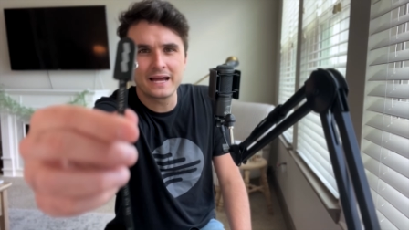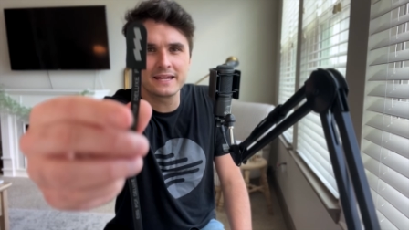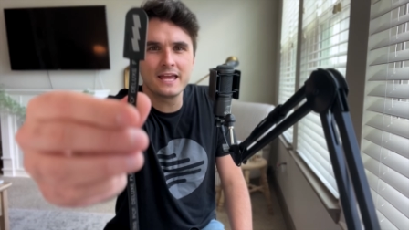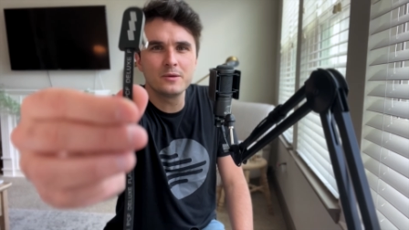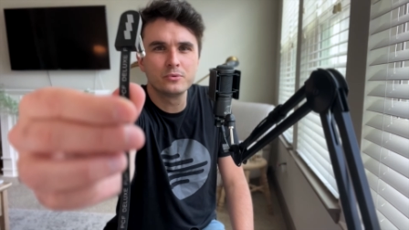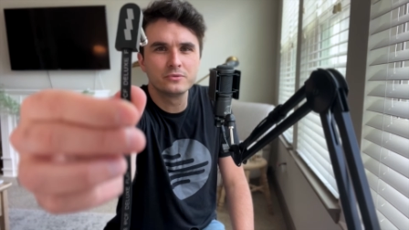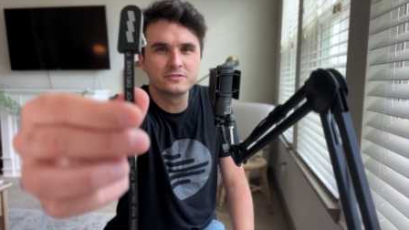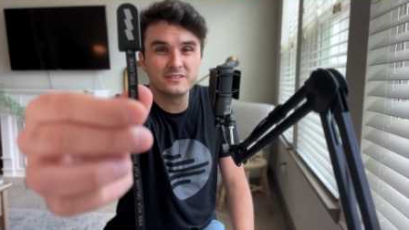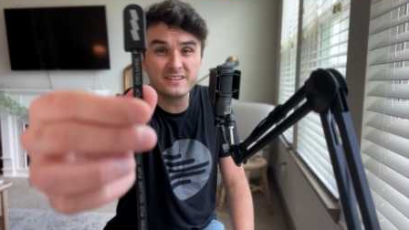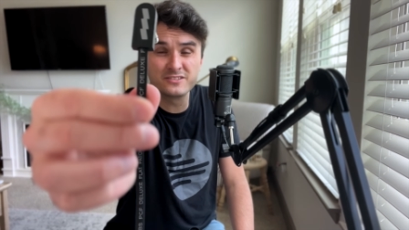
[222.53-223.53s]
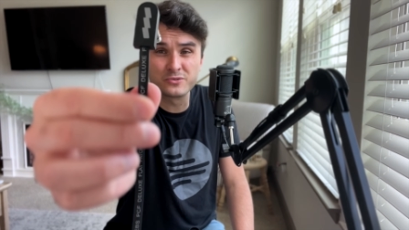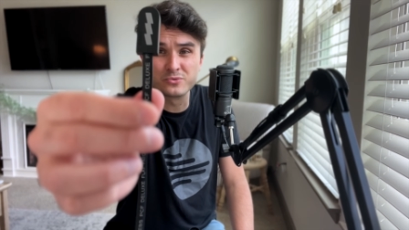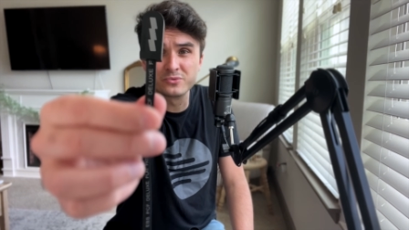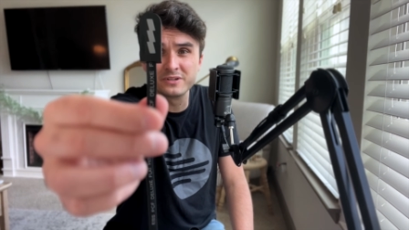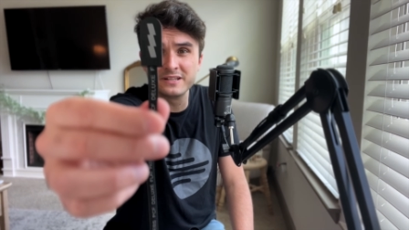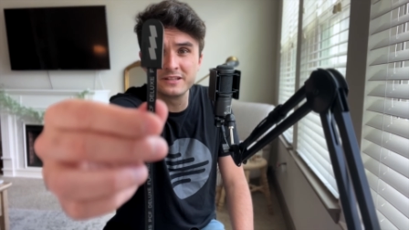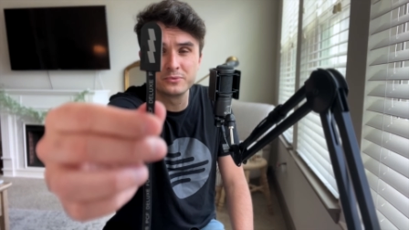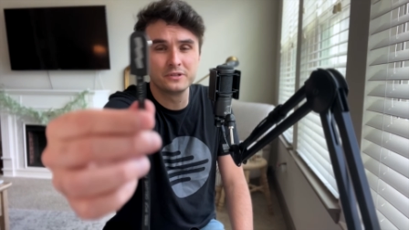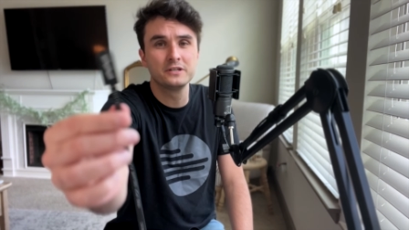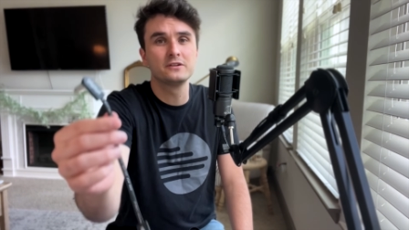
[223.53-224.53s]
cables. These are really,
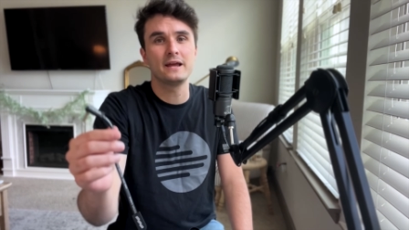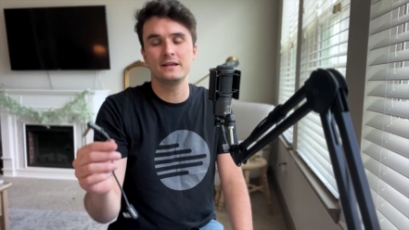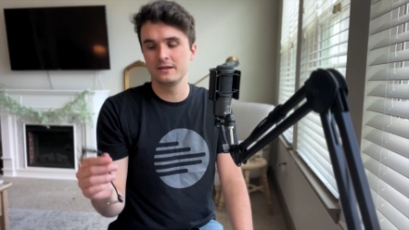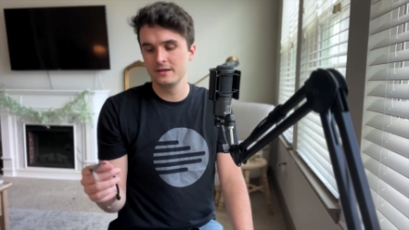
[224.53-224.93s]
really great.